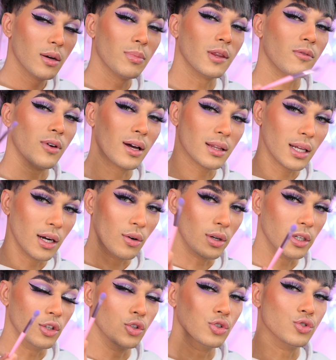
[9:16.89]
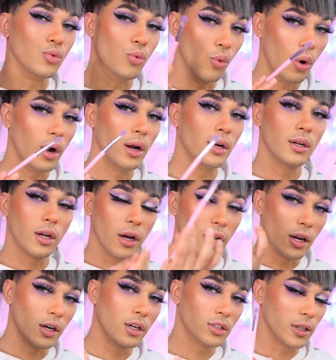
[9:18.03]
but the fact that I only used one
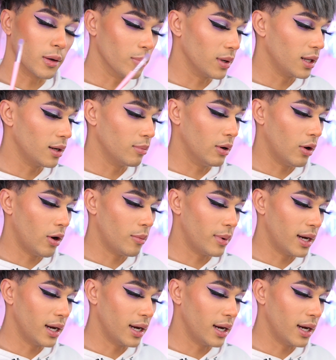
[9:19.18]
color to completely blow out my